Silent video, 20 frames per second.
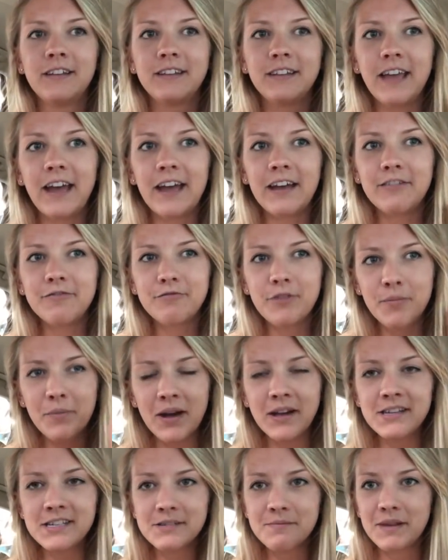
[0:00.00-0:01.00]
yeah,
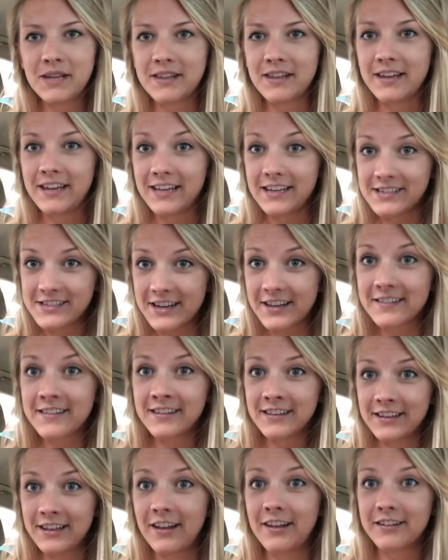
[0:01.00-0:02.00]
reminding me that it
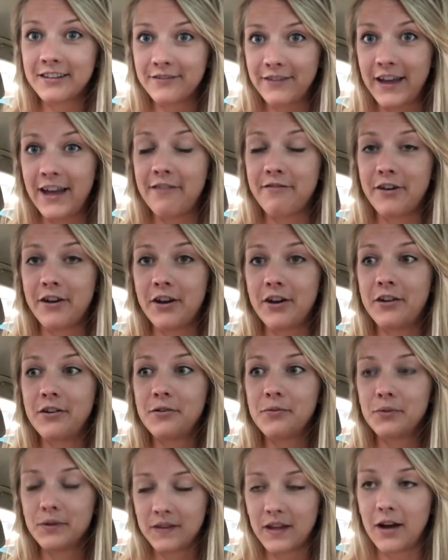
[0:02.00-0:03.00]
doesn't last forever
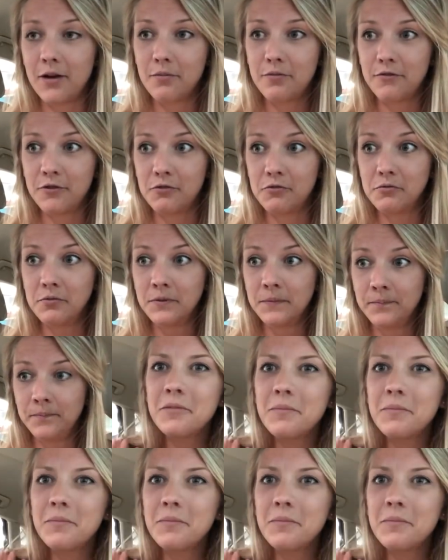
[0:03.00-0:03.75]
was helpful,